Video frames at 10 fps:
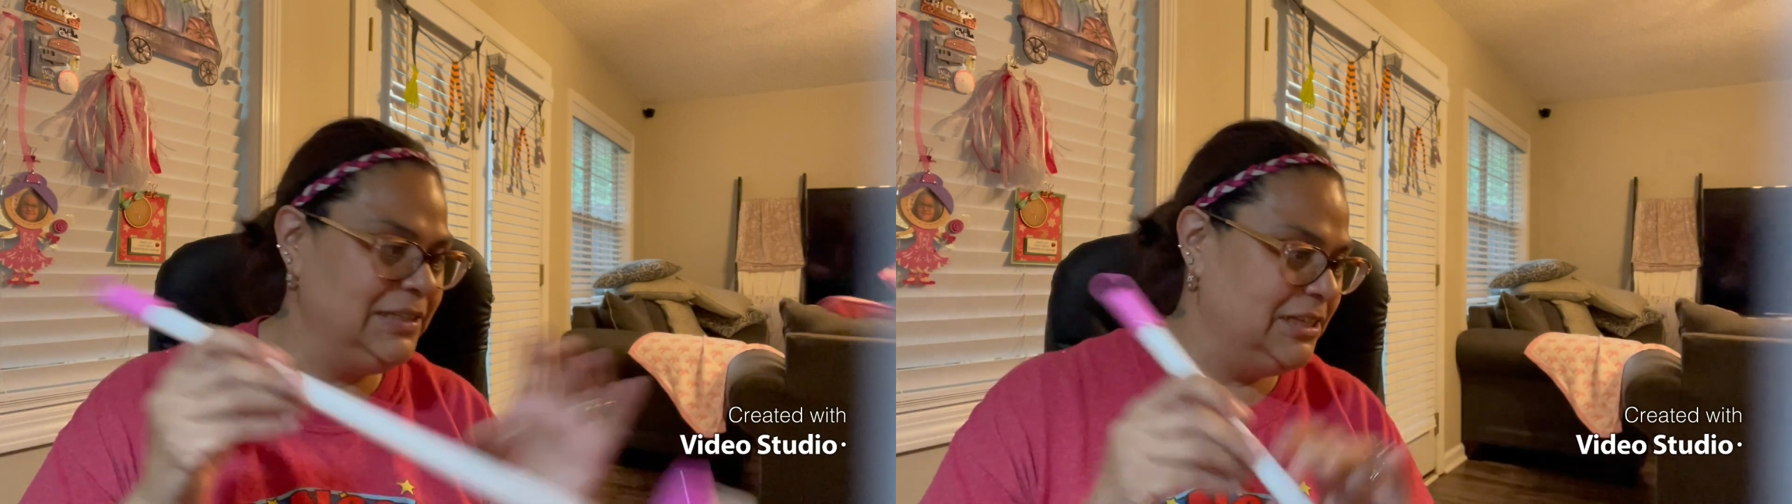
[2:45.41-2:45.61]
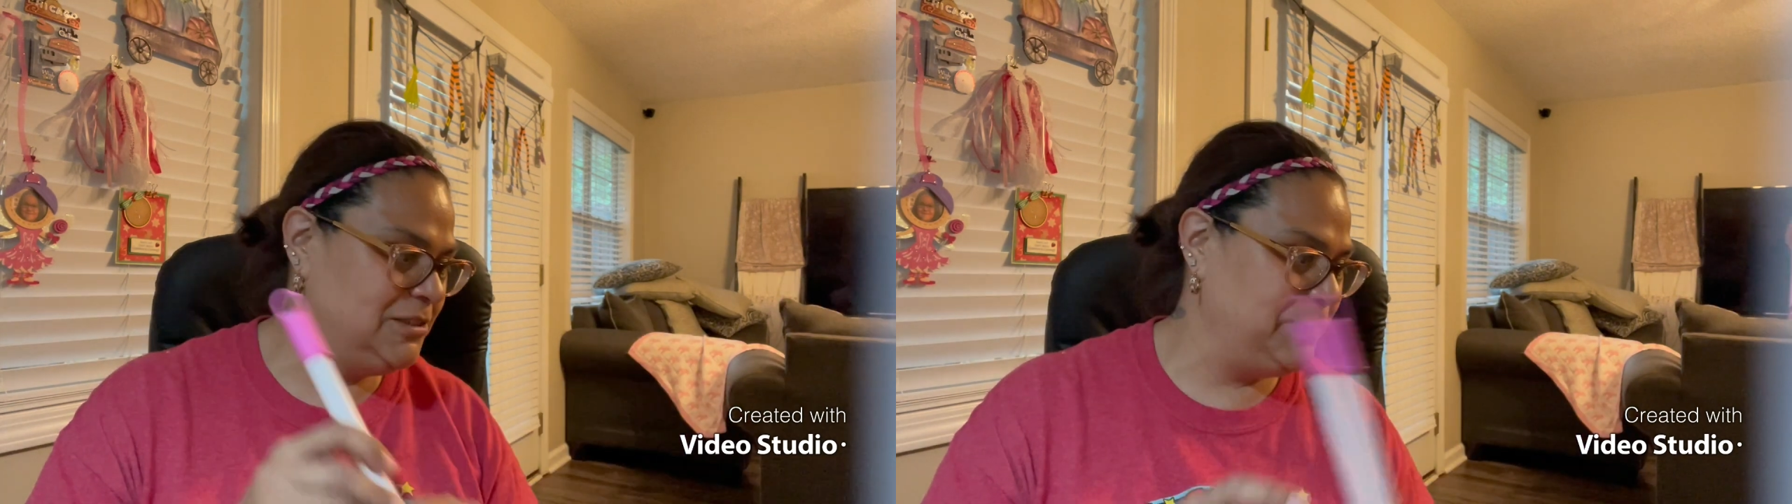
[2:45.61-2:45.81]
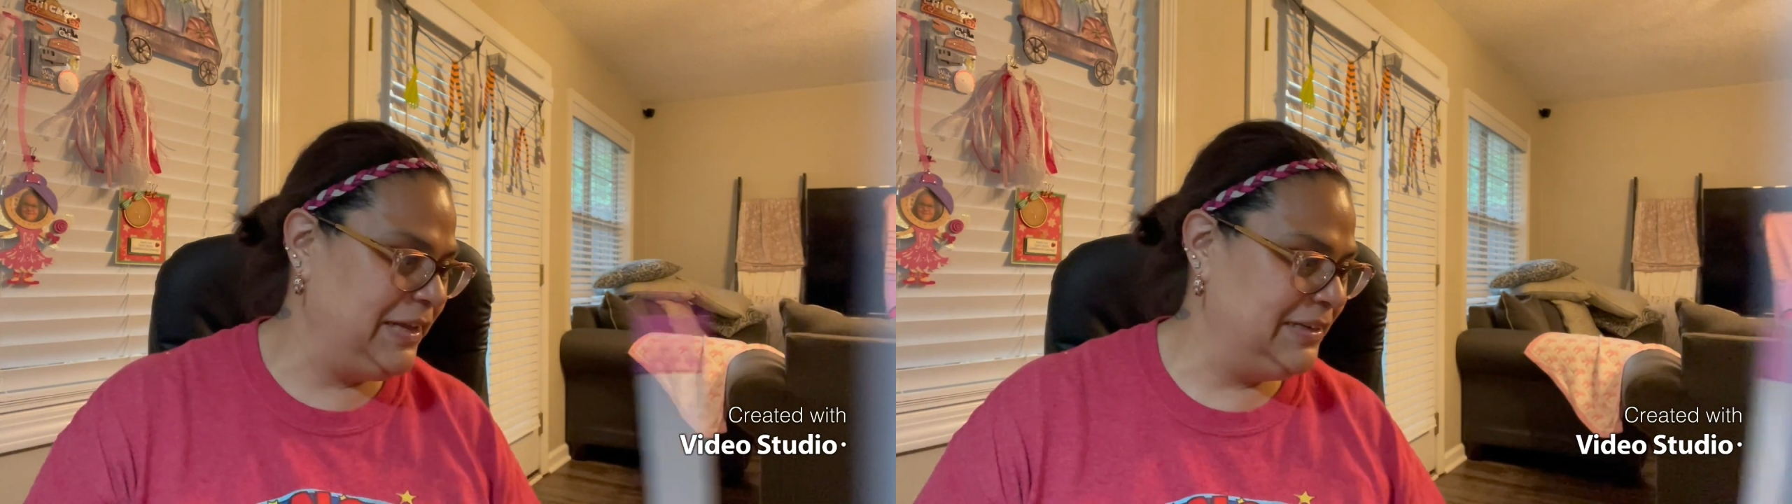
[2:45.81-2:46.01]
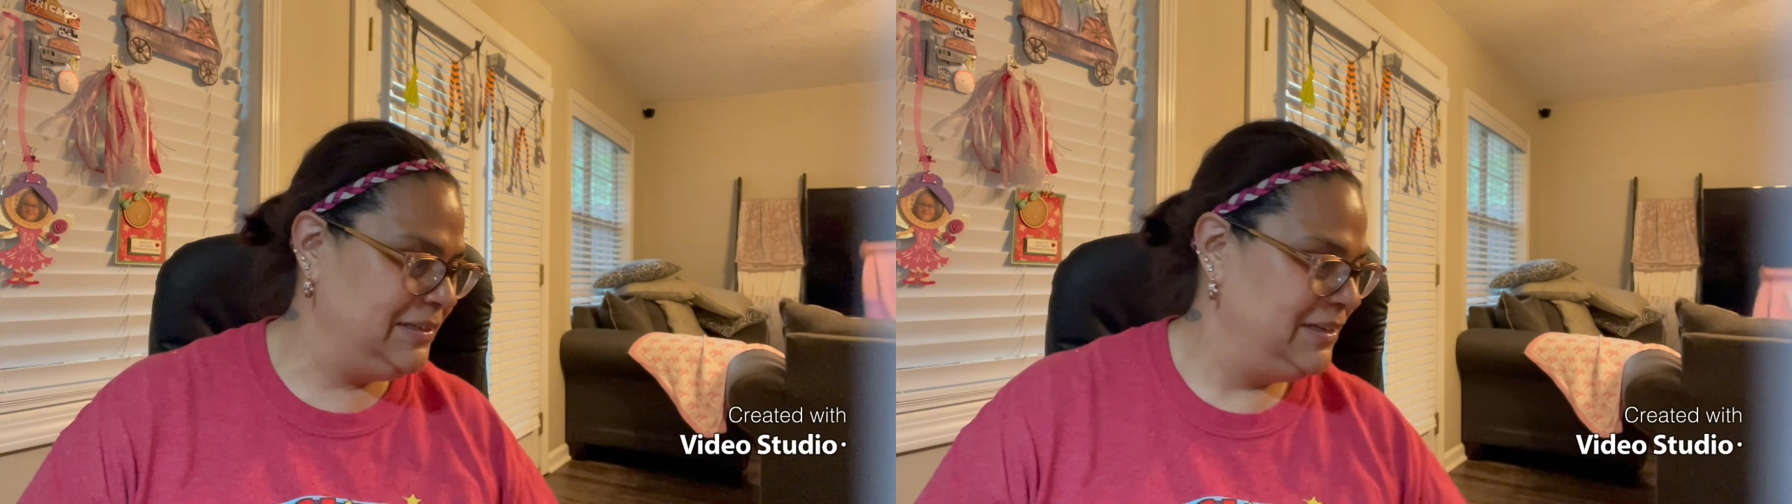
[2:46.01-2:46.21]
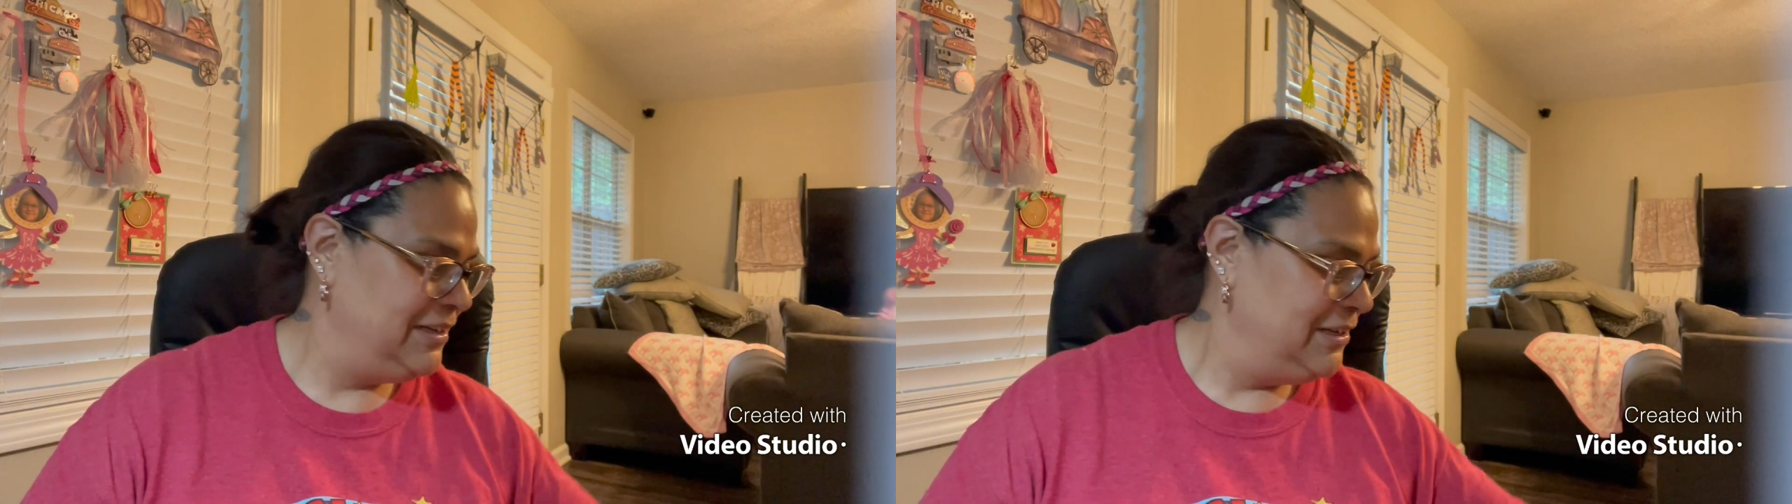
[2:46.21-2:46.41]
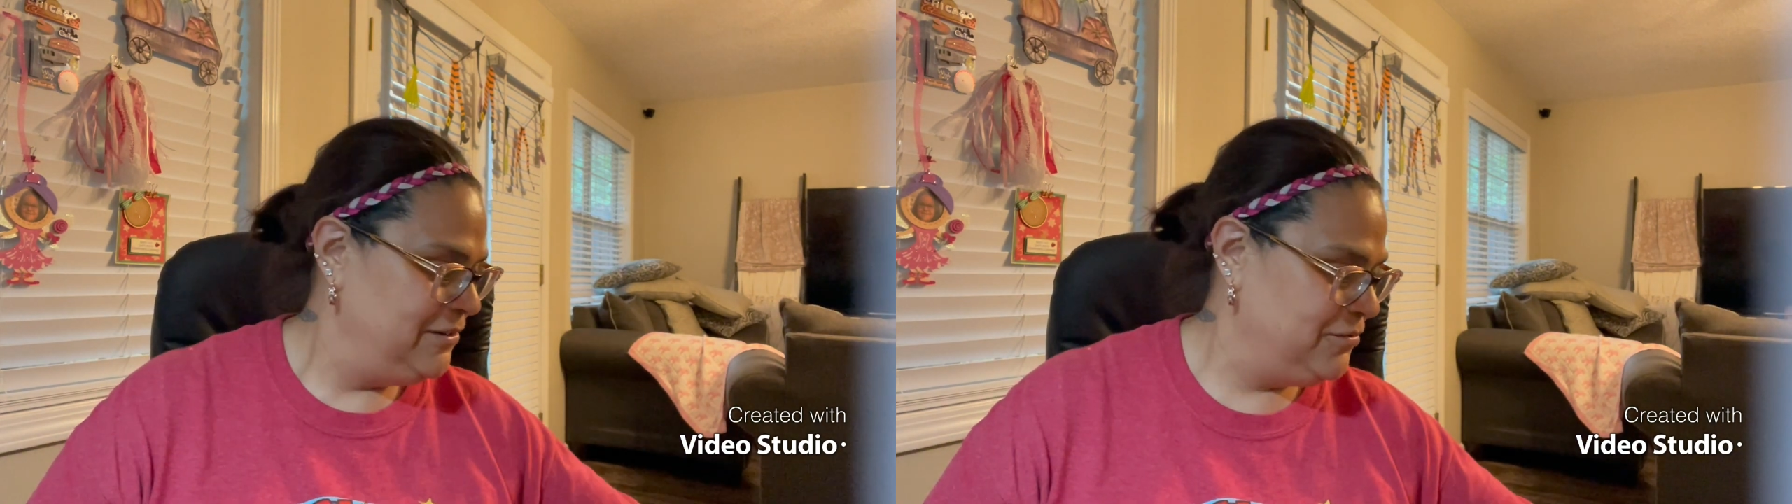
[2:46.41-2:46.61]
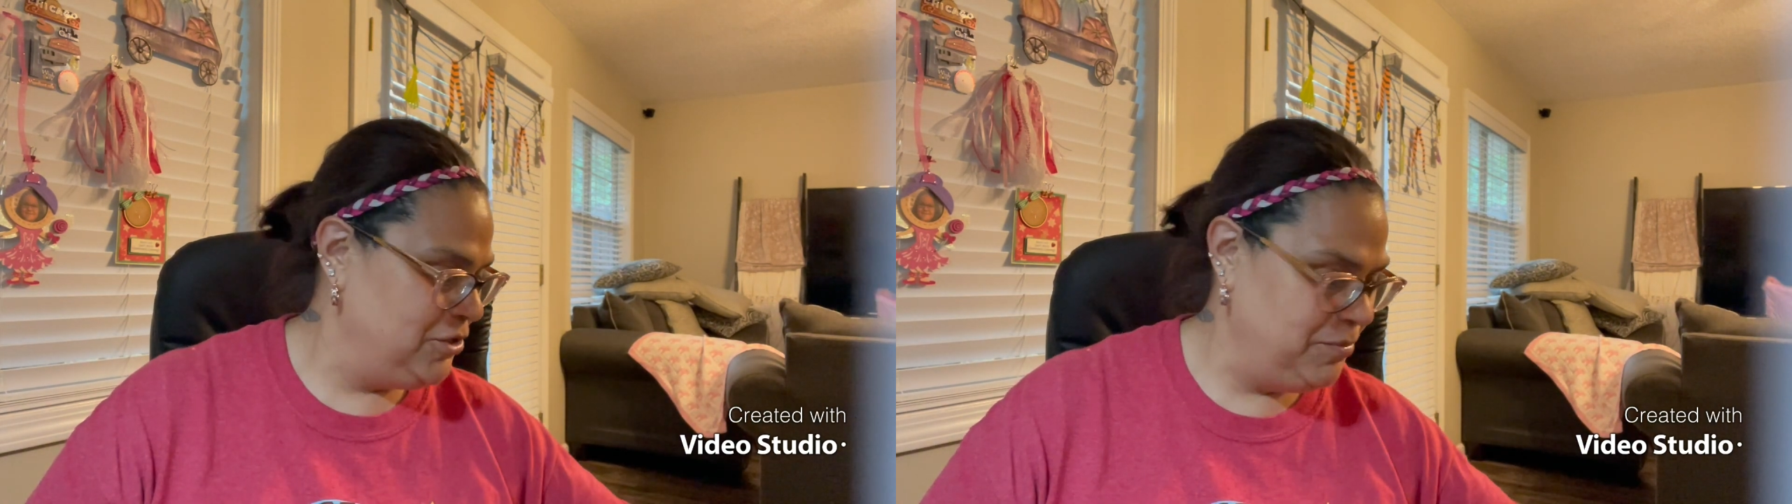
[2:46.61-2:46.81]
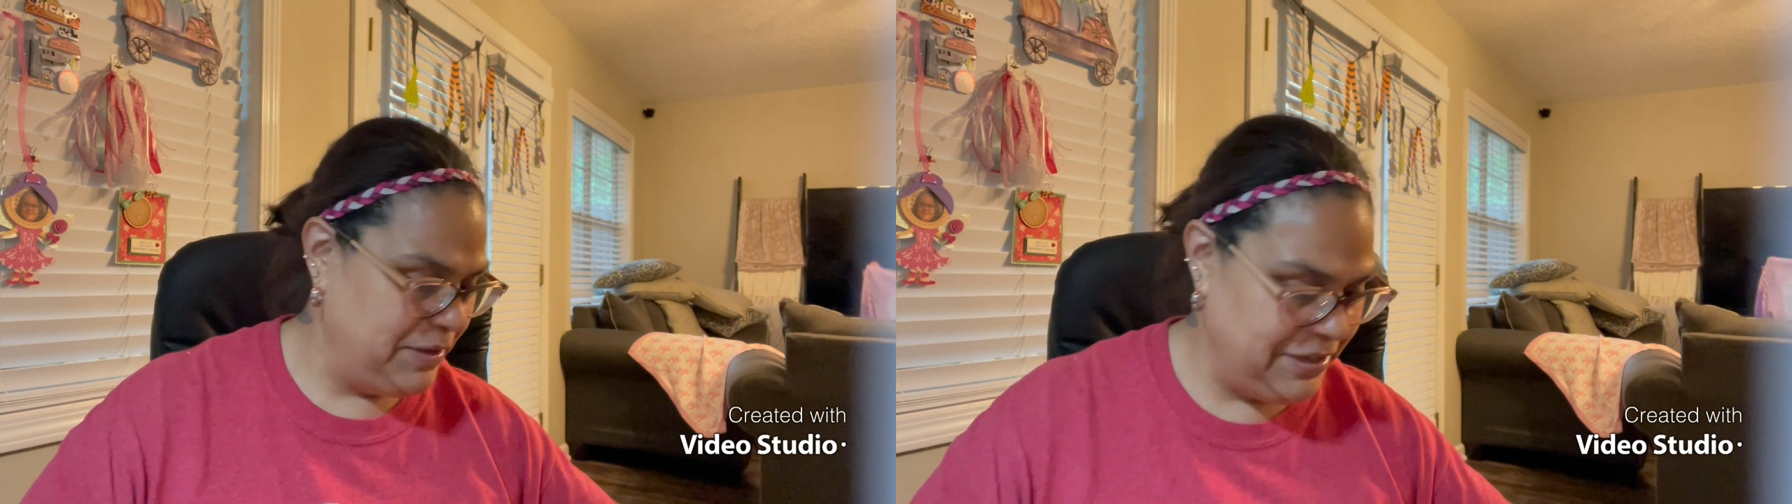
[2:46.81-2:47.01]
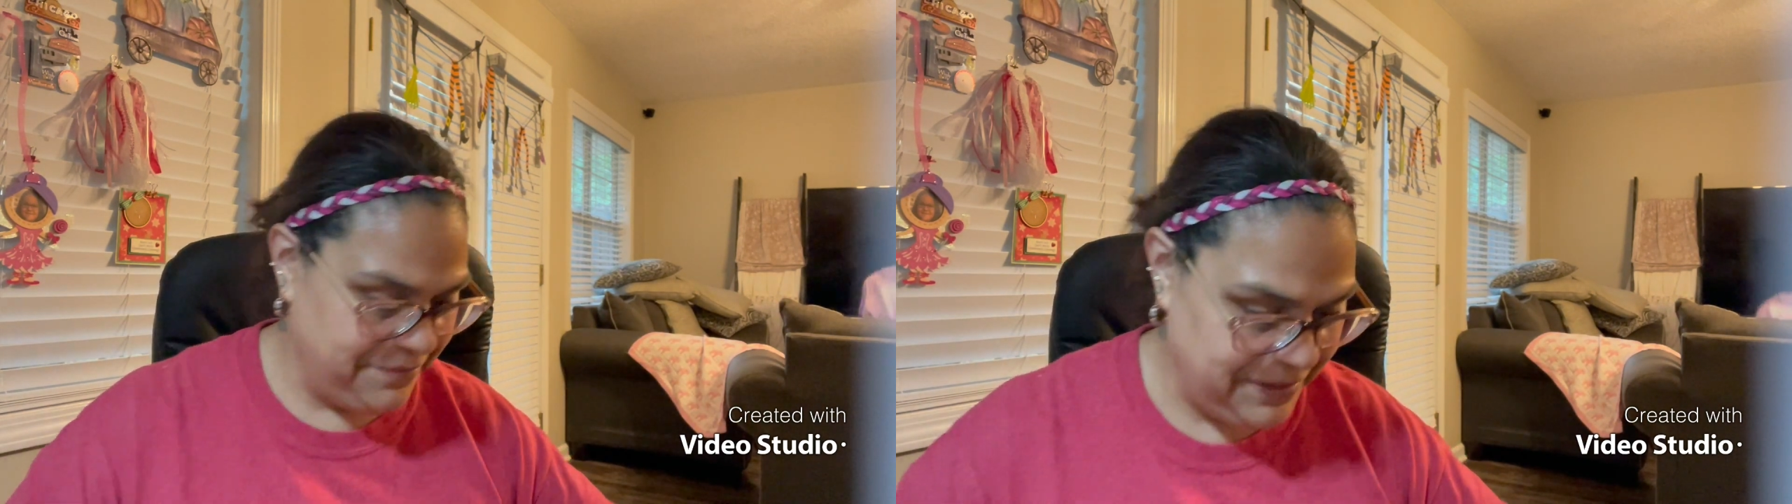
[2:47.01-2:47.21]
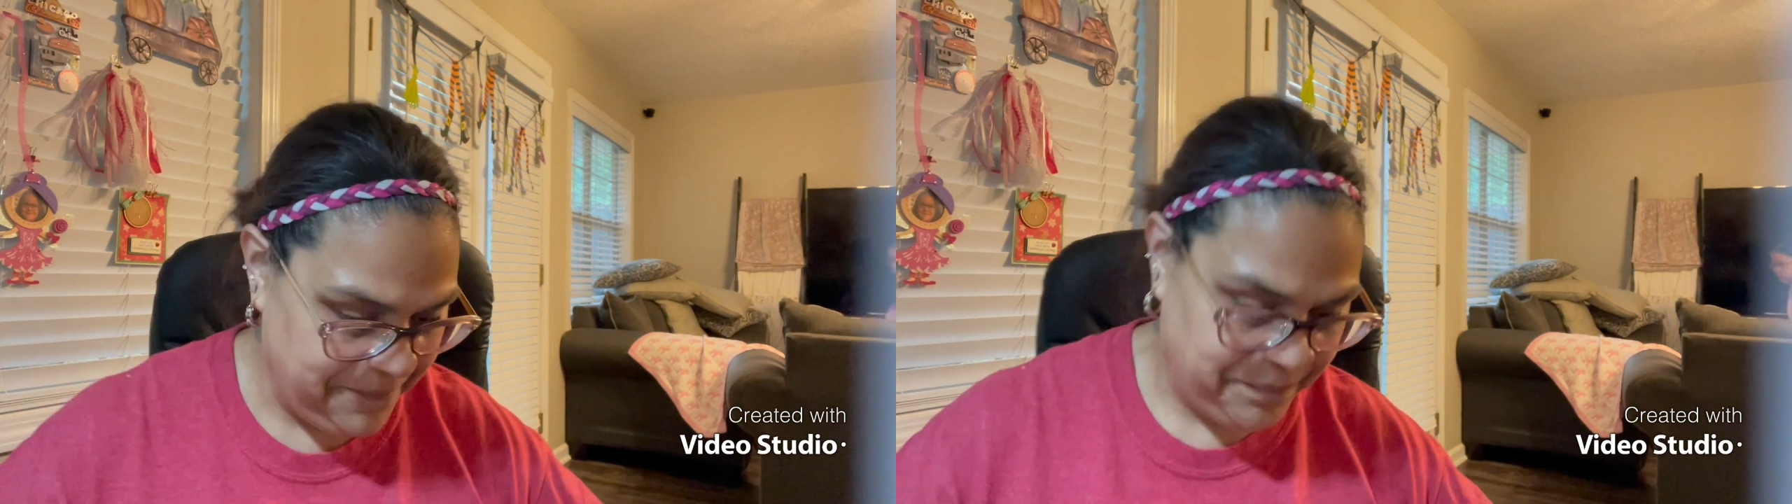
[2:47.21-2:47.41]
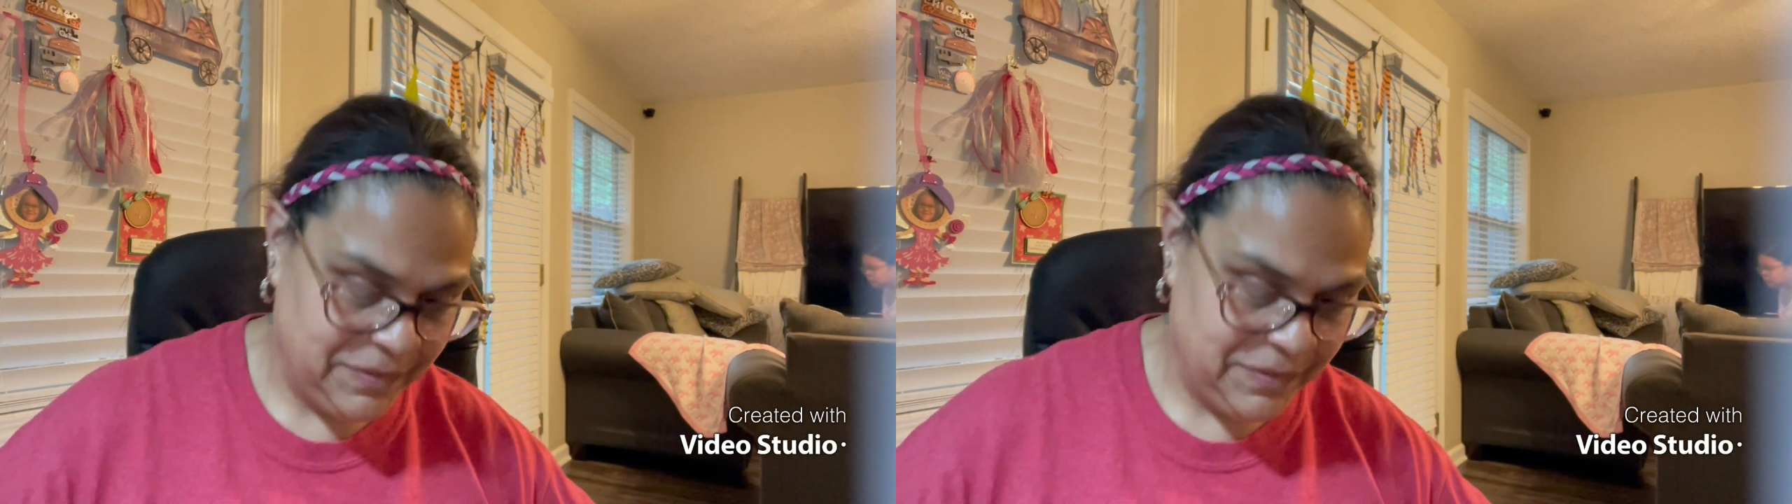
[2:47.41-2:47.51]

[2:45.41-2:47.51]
dustpan for the baby.